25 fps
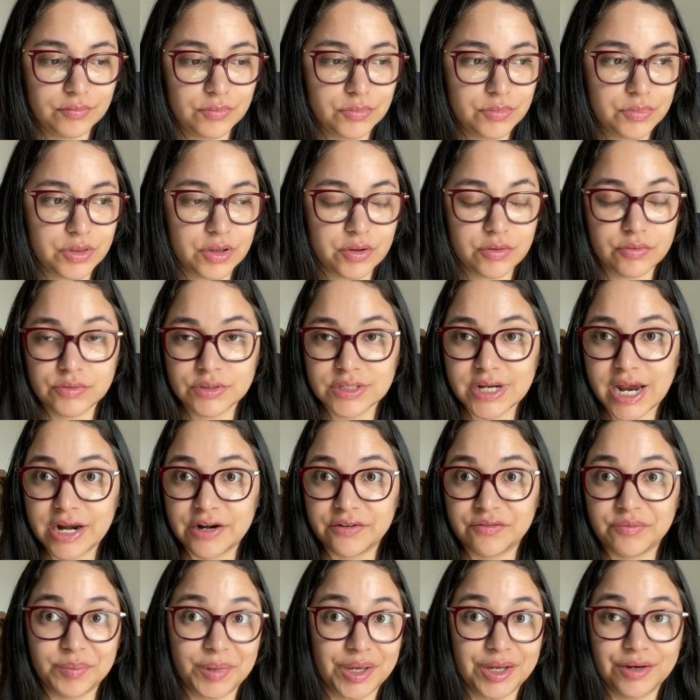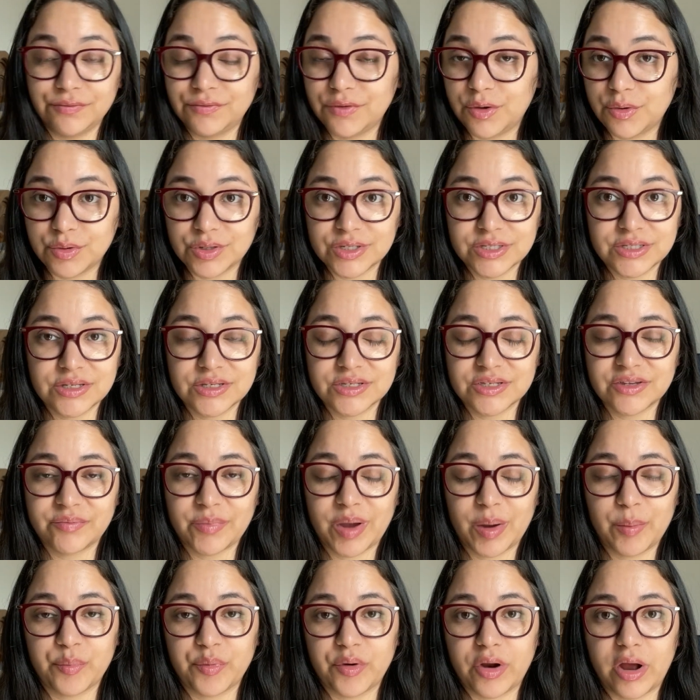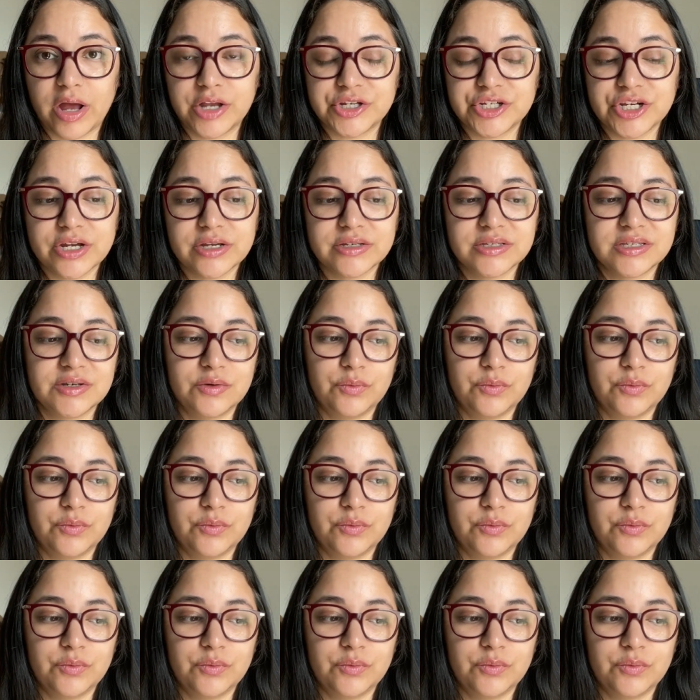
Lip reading: those kind of main focuses of my projects.